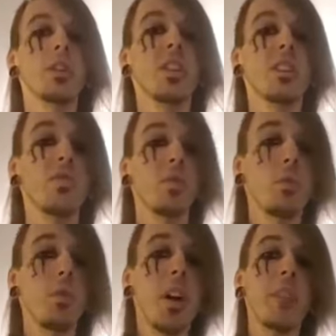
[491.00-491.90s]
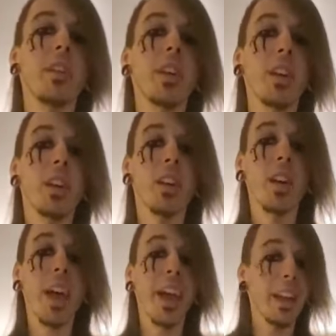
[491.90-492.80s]
If you love it
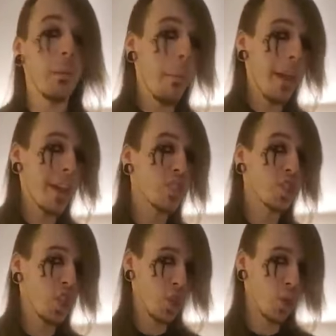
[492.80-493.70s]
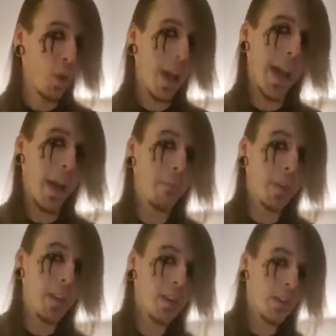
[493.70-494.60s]
and it makes you
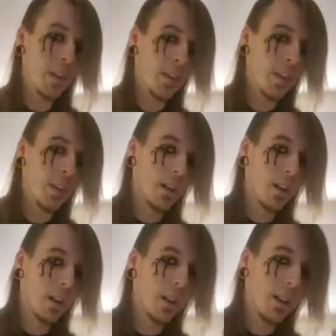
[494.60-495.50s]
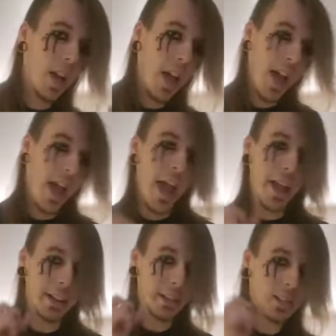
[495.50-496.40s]
happy
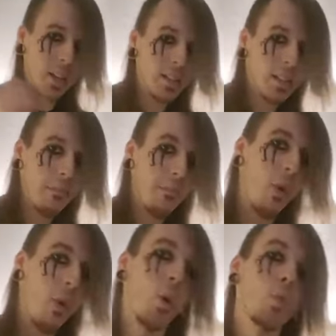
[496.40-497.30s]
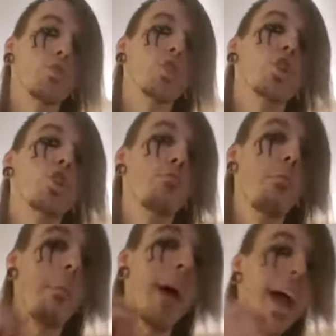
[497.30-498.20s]
and it doesn't hold you
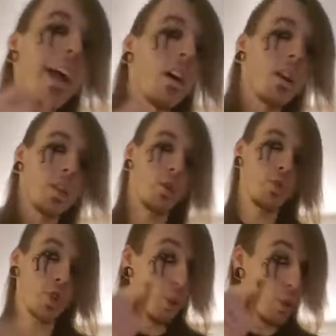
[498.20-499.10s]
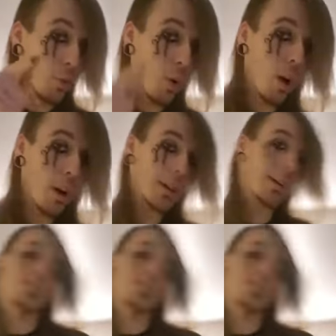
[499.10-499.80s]
back on who you are and